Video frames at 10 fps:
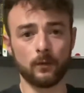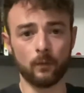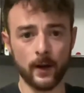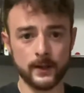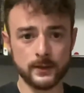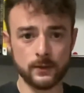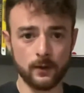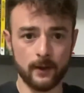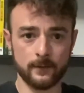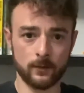you have your
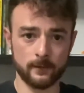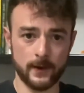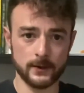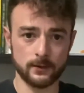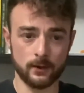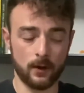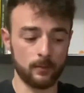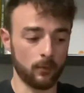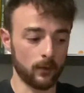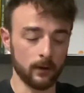investor on board and
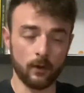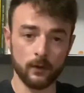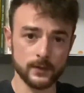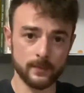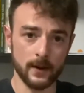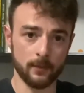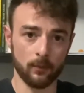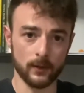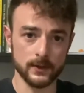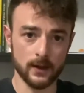all this paperwork signed,